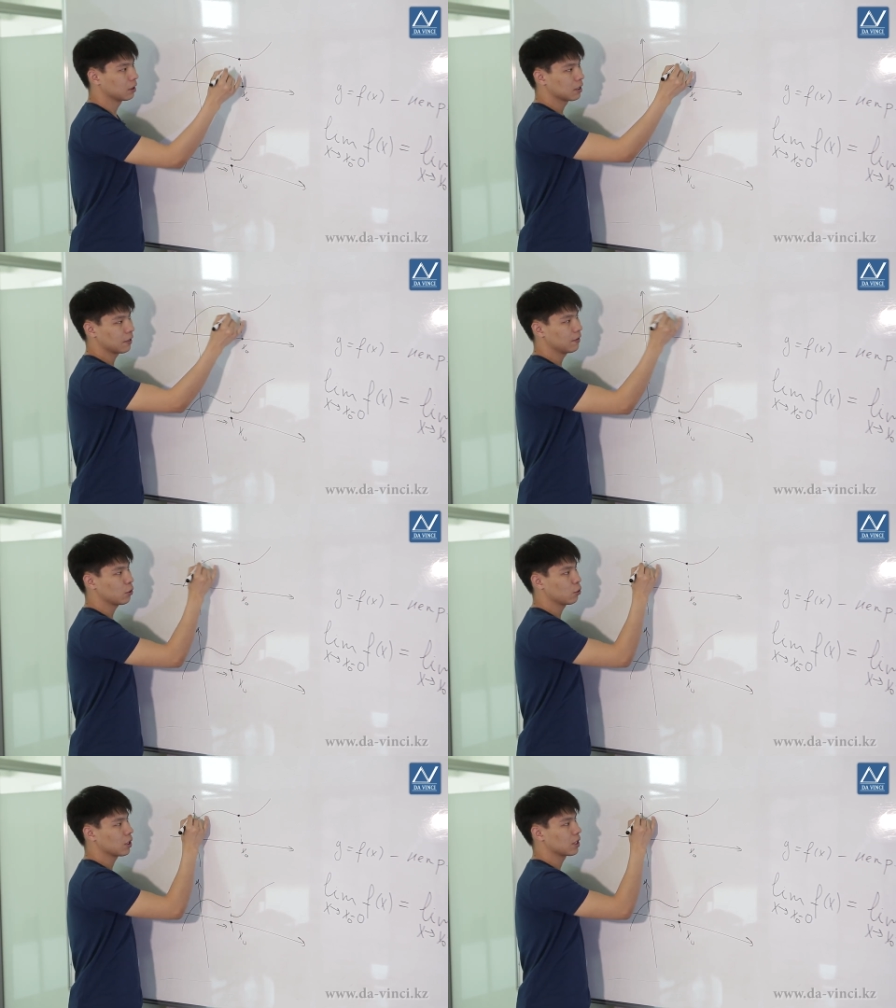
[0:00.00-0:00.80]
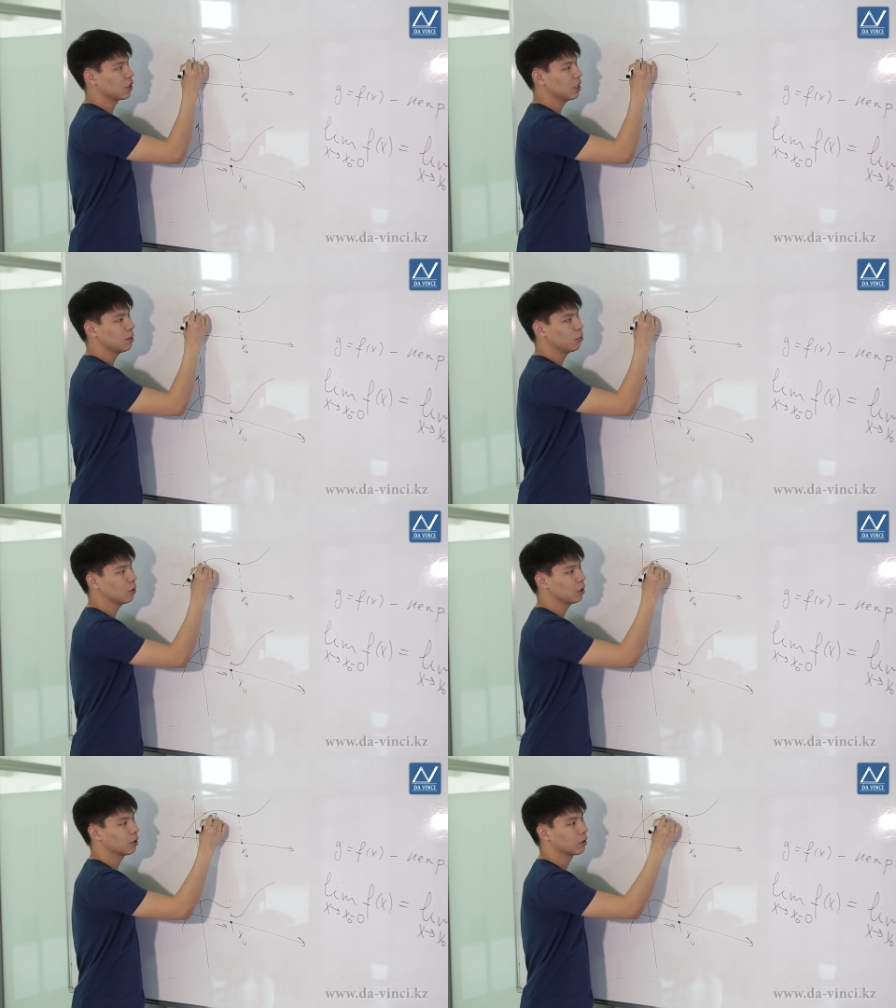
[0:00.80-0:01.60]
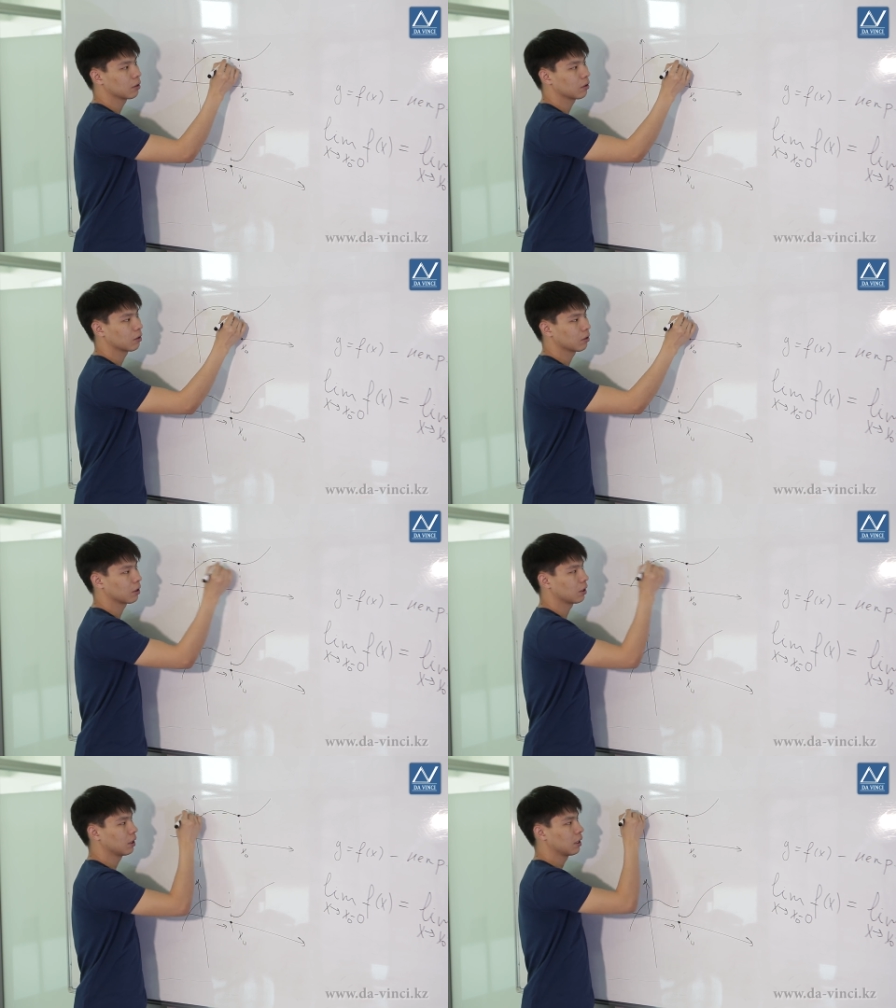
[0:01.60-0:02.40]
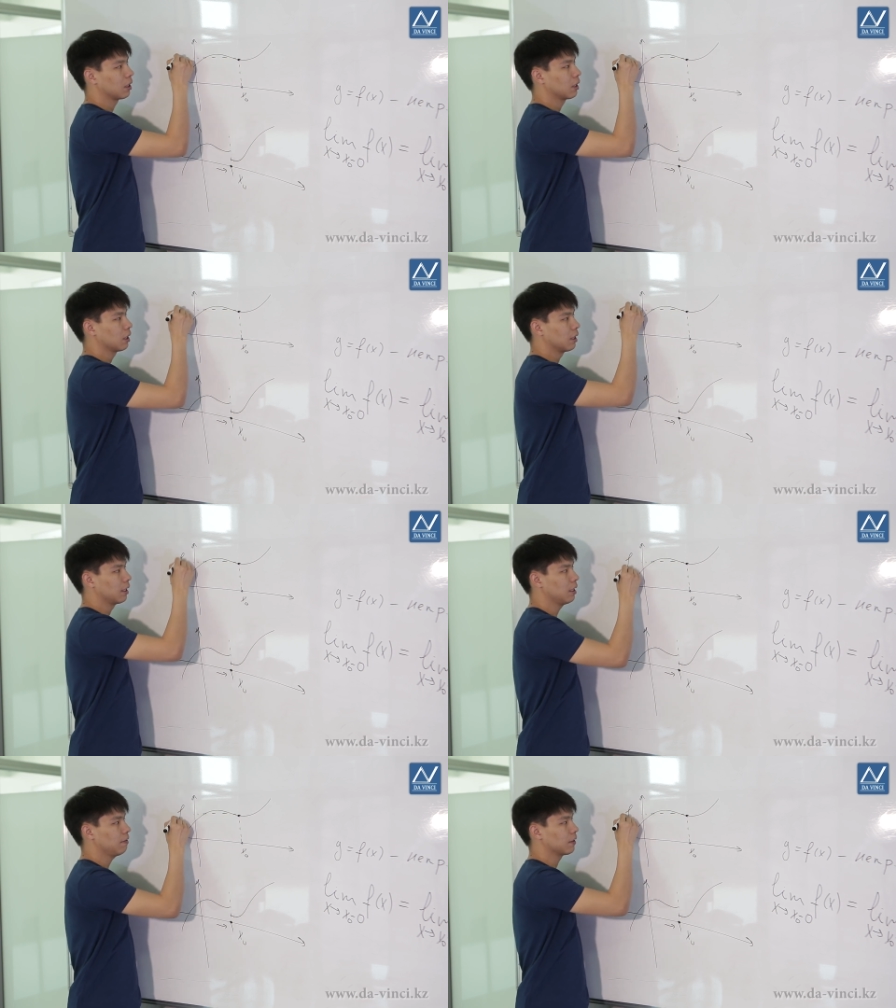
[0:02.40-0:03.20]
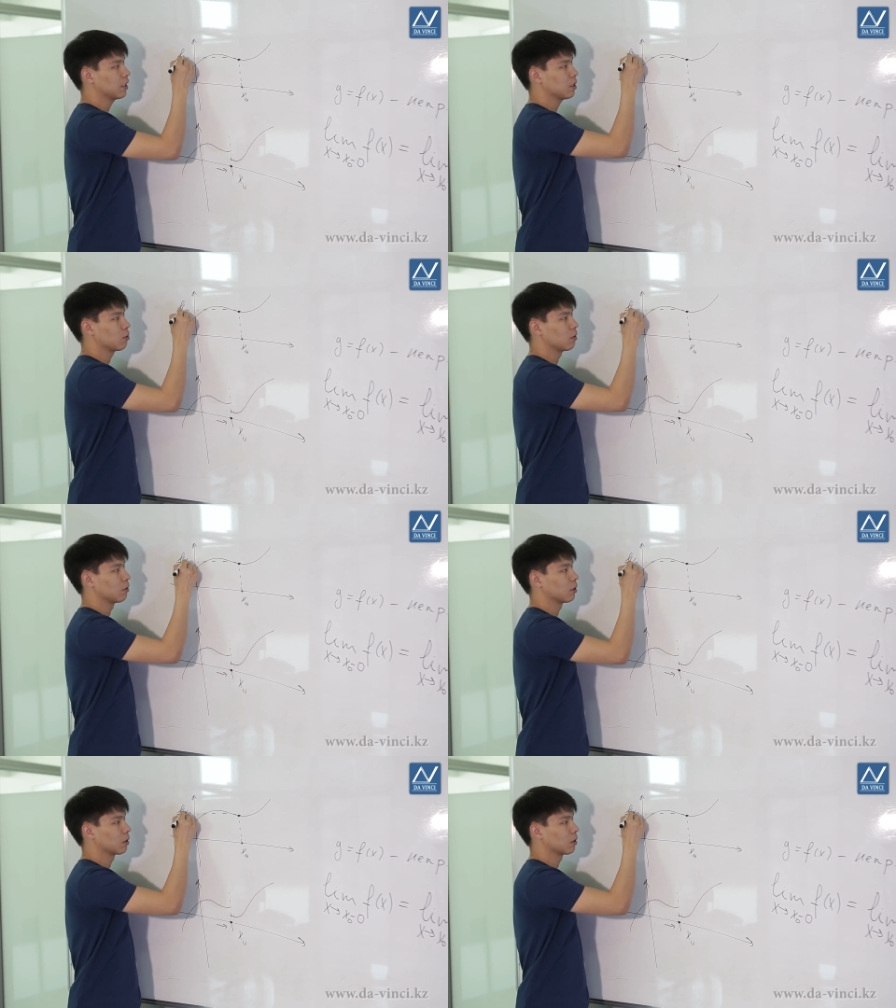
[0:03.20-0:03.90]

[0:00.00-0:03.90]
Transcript: The corresponding value will be f from x0.